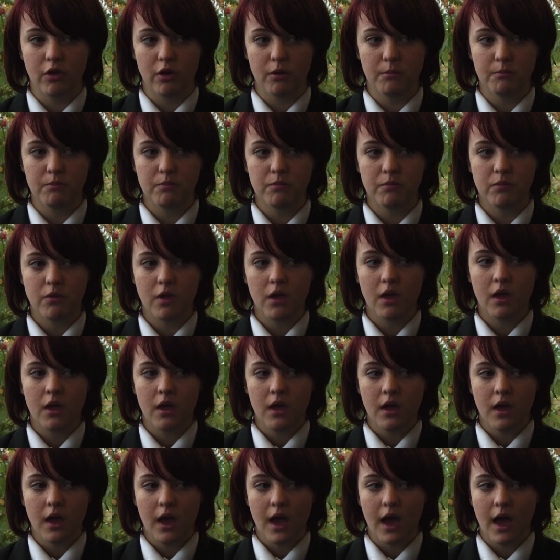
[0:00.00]
them
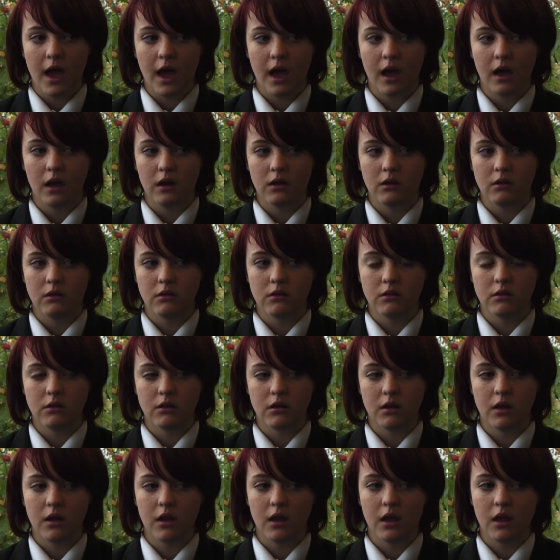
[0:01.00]
and
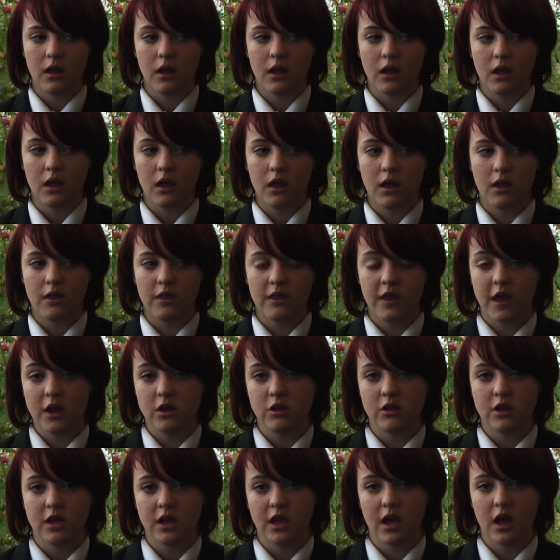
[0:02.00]
then
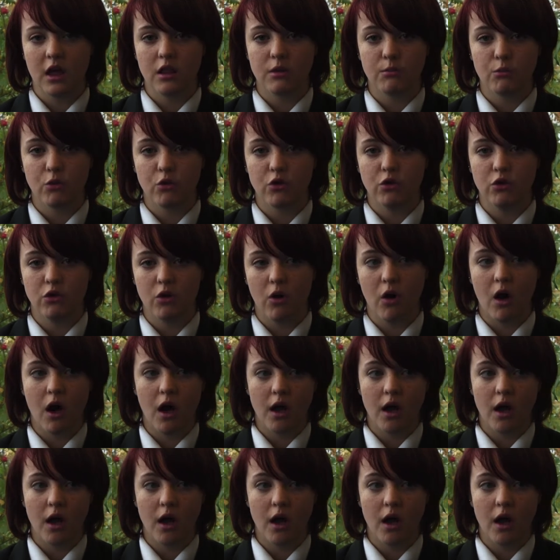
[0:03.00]
you can get them on your